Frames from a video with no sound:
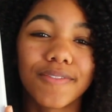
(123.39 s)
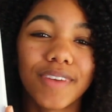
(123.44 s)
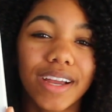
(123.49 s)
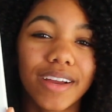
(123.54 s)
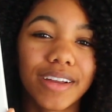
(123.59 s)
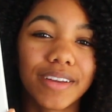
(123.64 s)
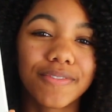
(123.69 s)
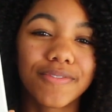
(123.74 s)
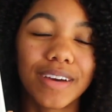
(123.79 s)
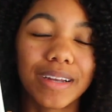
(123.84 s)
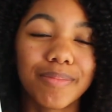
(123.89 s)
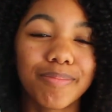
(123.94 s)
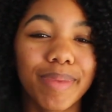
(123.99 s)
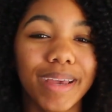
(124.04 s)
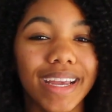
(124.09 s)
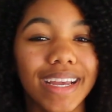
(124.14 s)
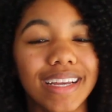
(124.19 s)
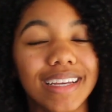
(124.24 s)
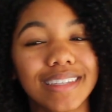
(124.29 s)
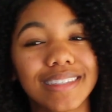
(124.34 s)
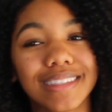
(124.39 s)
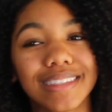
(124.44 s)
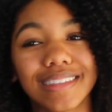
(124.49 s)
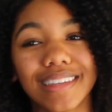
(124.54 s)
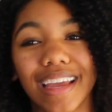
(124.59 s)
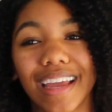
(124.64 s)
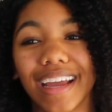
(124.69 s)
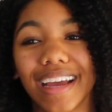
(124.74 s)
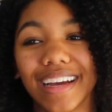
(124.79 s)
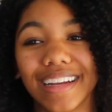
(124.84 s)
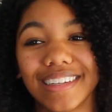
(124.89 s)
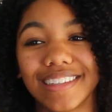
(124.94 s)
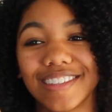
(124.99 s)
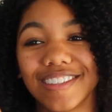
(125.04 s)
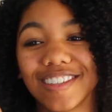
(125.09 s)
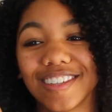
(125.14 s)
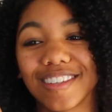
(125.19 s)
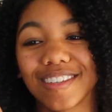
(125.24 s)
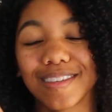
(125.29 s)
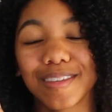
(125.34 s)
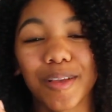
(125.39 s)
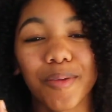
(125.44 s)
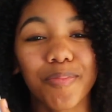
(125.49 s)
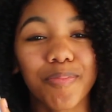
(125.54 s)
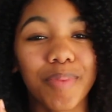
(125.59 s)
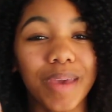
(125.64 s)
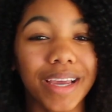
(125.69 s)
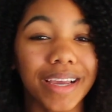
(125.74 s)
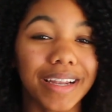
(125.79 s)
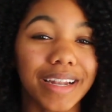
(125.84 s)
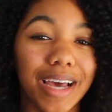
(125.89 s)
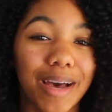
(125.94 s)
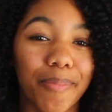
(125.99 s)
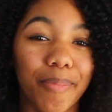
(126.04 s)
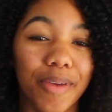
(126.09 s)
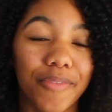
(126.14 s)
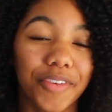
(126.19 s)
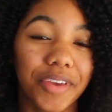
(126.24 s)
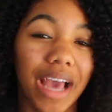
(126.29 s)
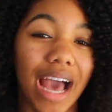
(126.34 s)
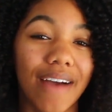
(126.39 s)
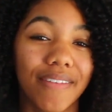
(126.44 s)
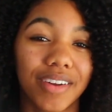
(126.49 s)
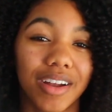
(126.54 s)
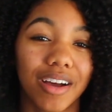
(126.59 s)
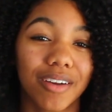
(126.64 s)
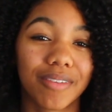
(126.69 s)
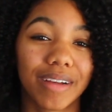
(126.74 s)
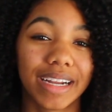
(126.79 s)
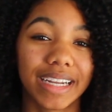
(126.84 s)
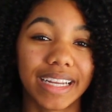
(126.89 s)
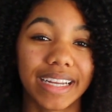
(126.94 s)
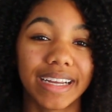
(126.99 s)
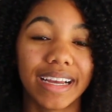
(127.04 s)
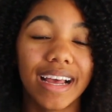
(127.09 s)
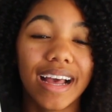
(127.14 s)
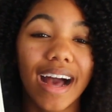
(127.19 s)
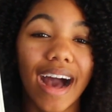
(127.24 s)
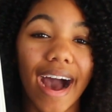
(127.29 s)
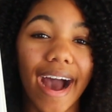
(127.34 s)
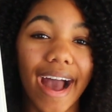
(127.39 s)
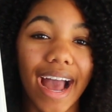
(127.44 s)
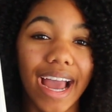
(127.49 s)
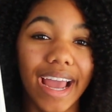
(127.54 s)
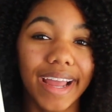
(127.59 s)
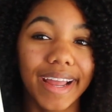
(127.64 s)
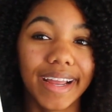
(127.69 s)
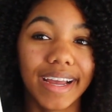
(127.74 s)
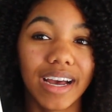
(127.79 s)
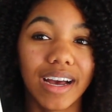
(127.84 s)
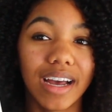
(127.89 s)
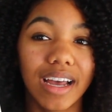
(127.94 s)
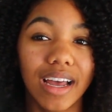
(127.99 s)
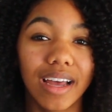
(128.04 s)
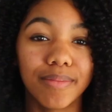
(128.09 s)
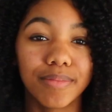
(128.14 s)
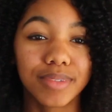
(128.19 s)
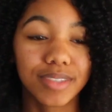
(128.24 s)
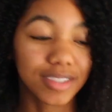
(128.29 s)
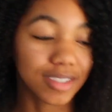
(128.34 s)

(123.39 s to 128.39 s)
very fun paced, and just pick it up if you haven't already. I am